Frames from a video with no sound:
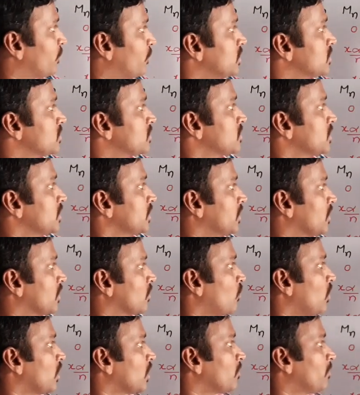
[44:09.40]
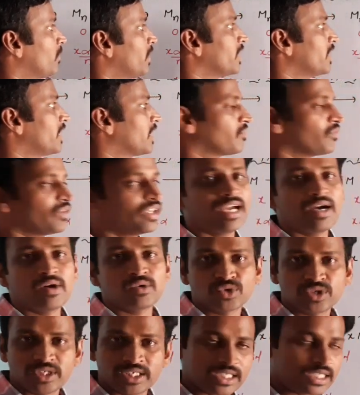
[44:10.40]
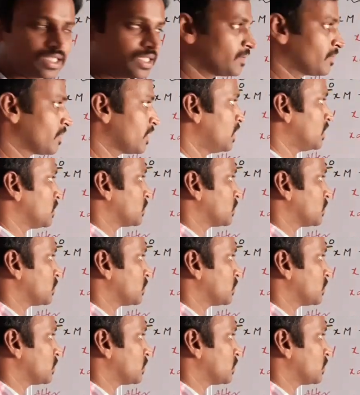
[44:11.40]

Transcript: the difference here 1 by n we have to take.